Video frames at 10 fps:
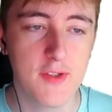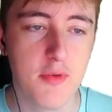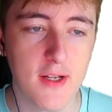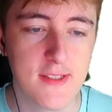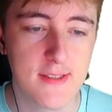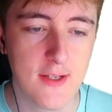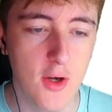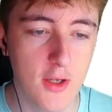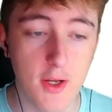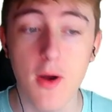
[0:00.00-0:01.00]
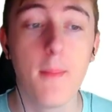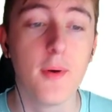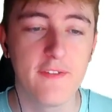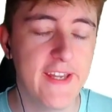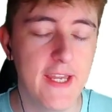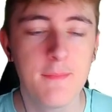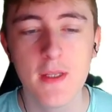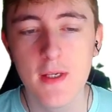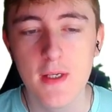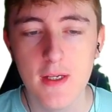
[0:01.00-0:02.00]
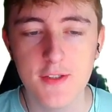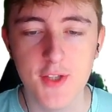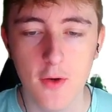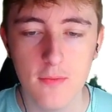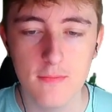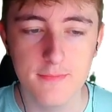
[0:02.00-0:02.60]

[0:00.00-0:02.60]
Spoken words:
prices above here. So